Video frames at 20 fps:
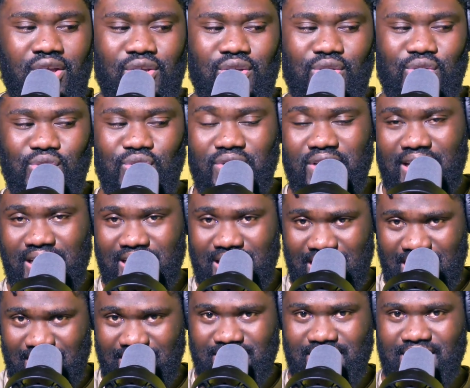you do get
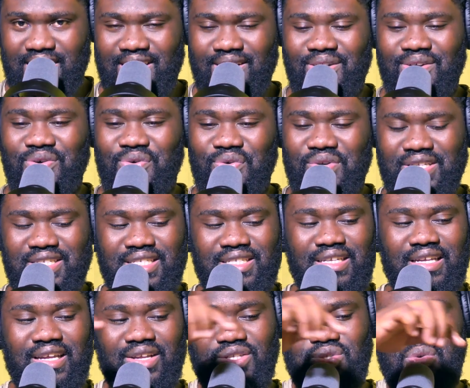the XLR,
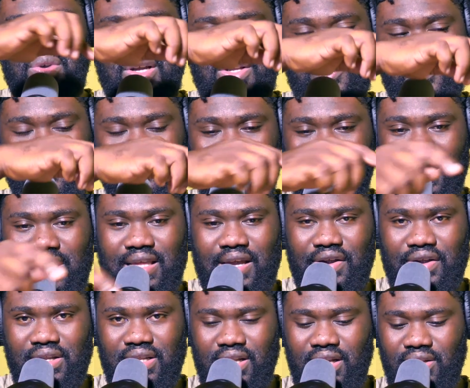which is going to plug
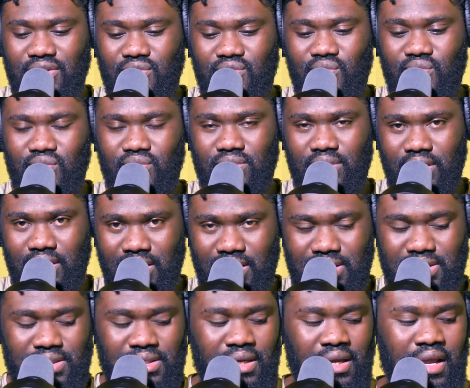directly into
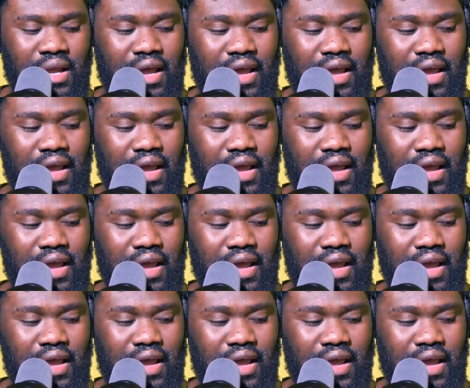this,